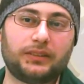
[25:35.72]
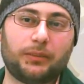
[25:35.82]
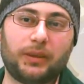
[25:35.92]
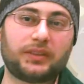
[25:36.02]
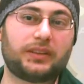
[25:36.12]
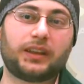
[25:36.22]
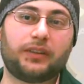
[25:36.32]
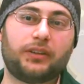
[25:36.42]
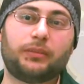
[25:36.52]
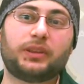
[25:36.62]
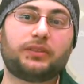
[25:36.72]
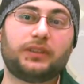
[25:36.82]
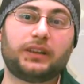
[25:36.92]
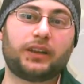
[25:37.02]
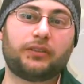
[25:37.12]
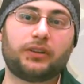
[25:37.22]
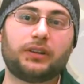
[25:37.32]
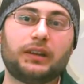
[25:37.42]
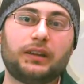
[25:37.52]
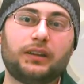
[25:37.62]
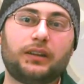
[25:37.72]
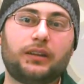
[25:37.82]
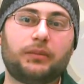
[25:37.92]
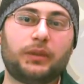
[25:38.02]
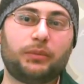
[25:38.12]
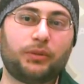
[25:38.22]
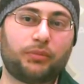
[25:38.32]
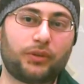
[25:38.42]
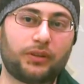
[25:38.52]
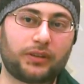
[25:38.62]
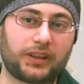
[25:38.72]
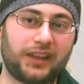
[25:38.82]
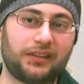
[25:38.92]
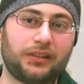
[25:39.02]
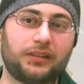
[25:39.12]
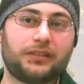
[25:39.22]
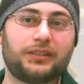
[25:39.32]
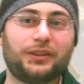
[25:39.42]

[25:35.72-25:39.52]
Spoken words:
the best thing ever, the best feeling ever. Maybe you put on a candle,